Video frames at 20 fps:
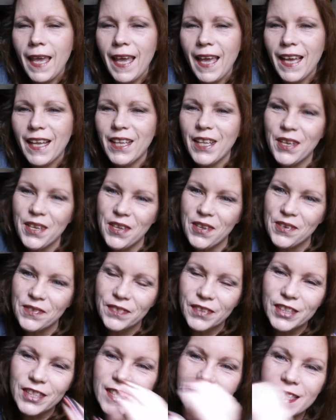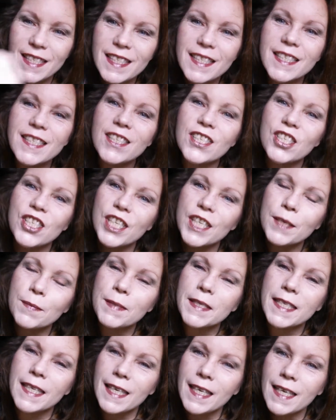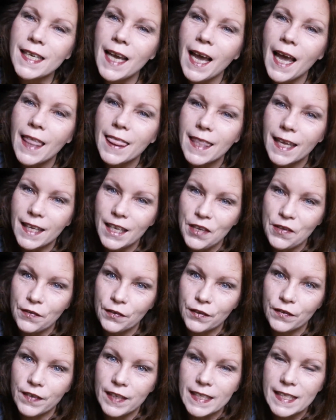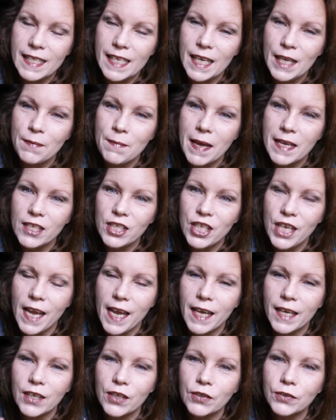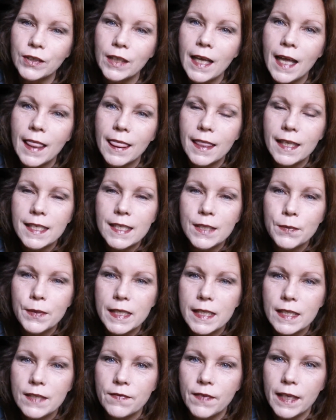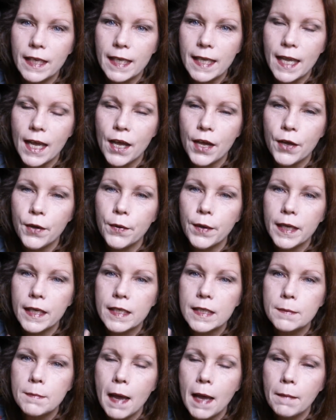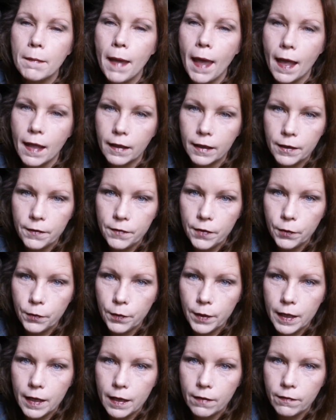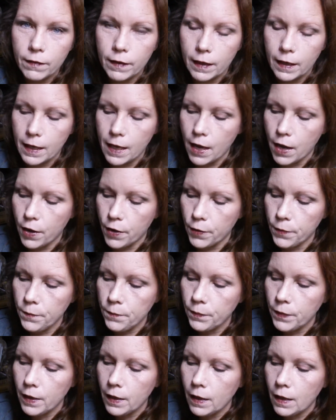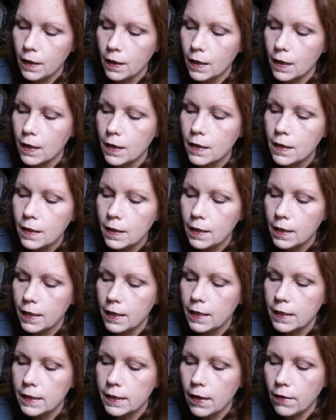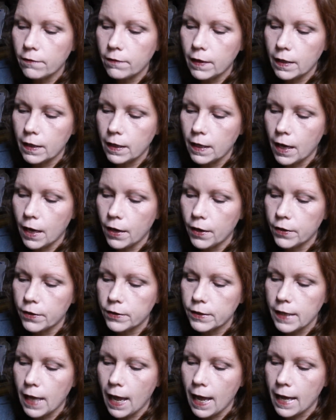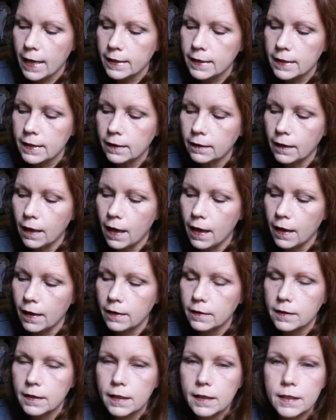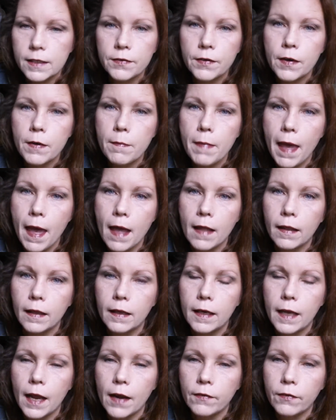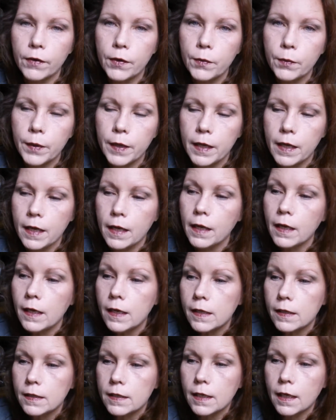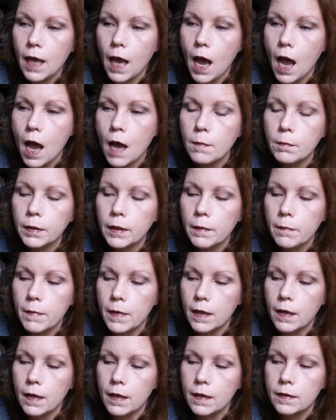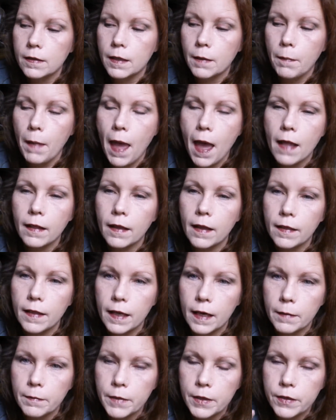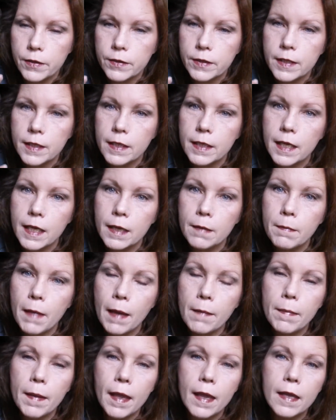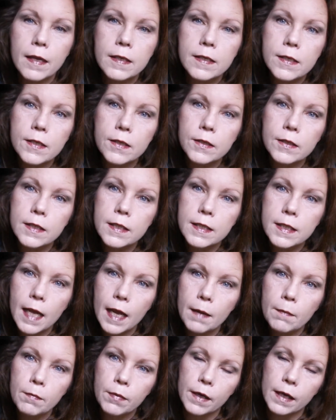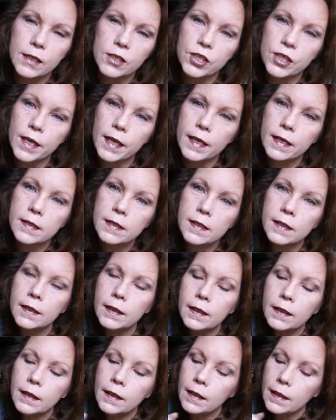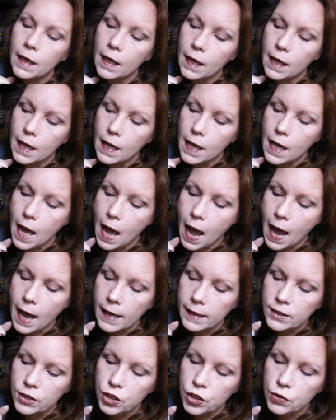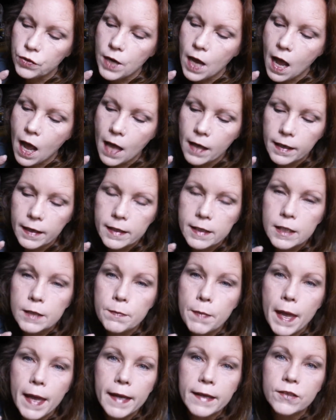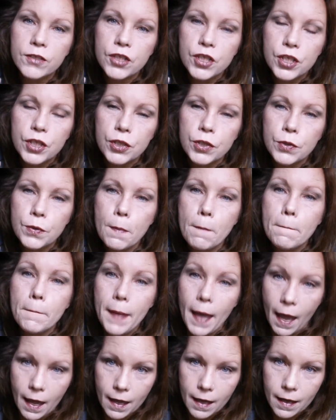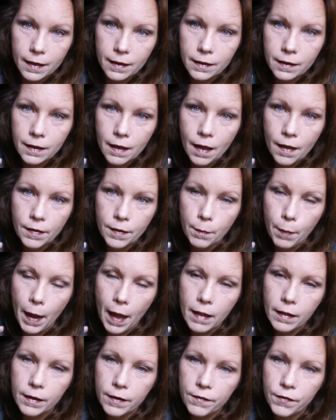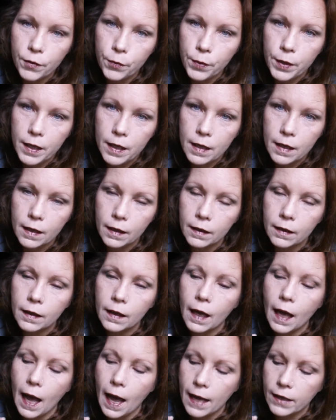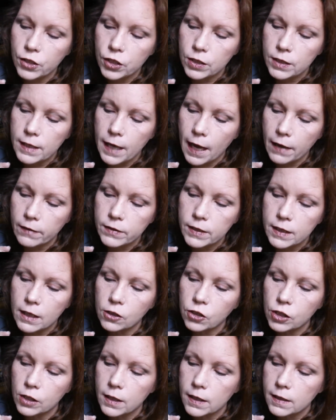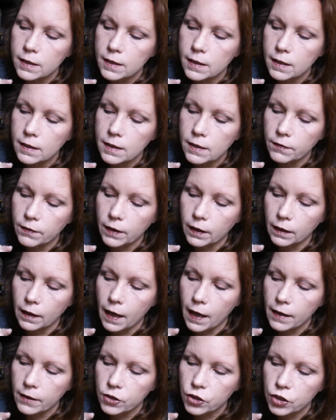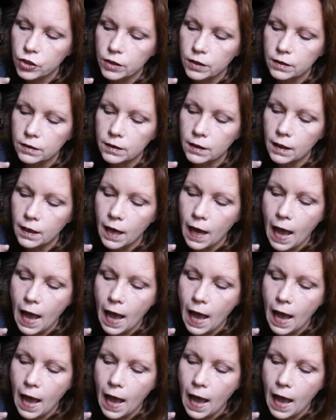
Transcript: Hello universe, this is Gypsy. Thank you for visiting my channel. This week's video is my palette of the week video. In these videos, I select a different palette every week to complement the palette that I'm using in my Pan as Old as Time project. I do not expect to pan the palette of the week. I just have such an extensive collection.